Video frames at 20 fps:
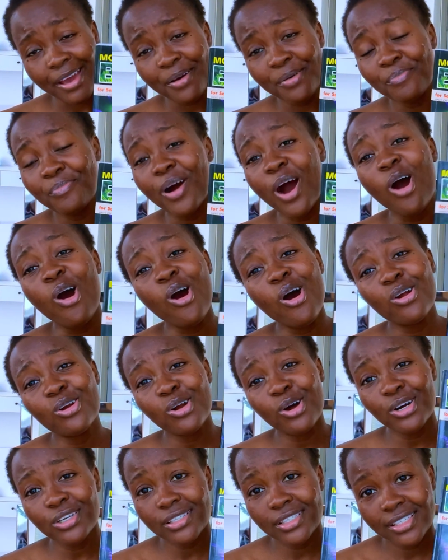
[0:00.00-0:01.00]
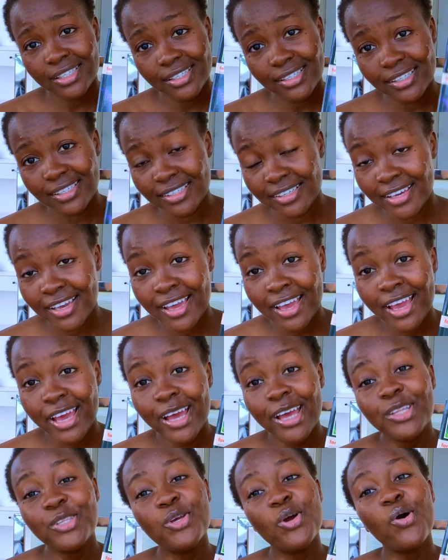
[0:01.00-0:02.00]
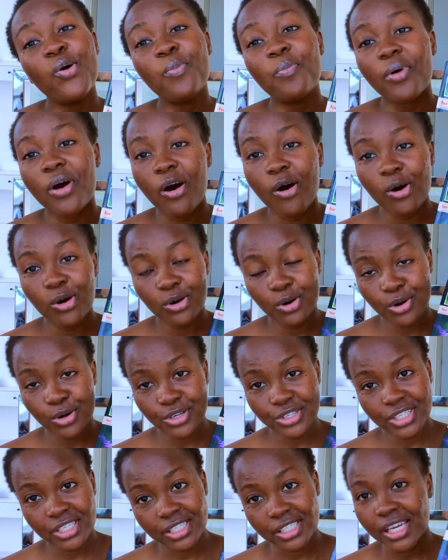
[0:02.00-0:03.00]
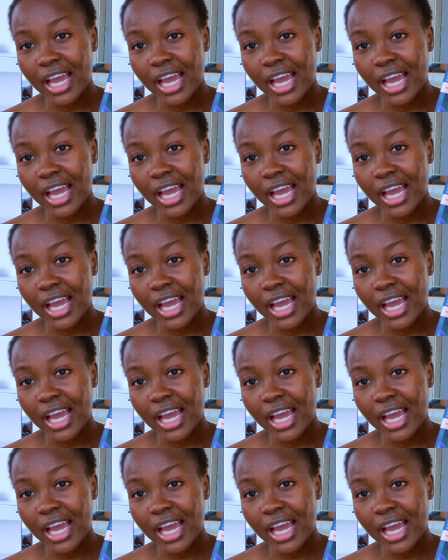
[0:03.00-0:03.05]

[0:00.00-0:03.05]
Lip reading: biology, new biology.